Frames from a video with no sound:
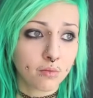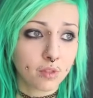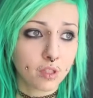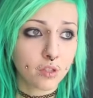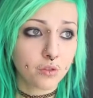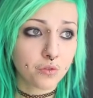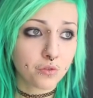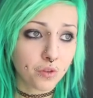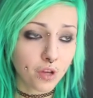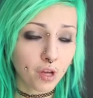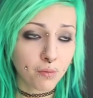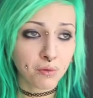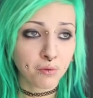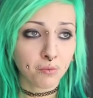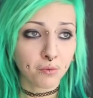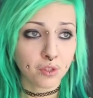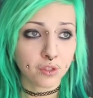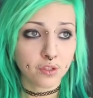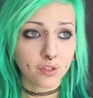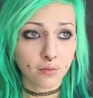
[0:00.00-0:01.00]
Used to
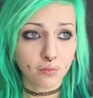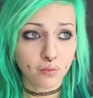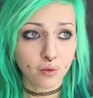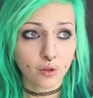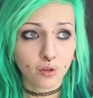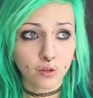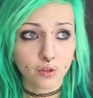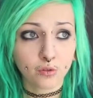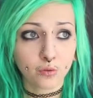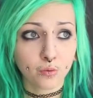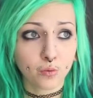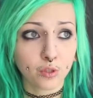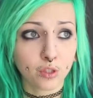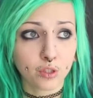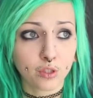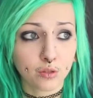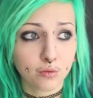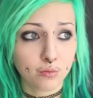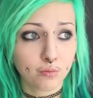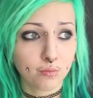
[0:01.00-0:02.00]
happen with some colors
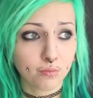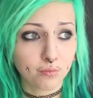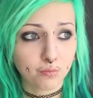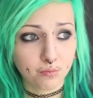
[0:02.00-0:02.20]
which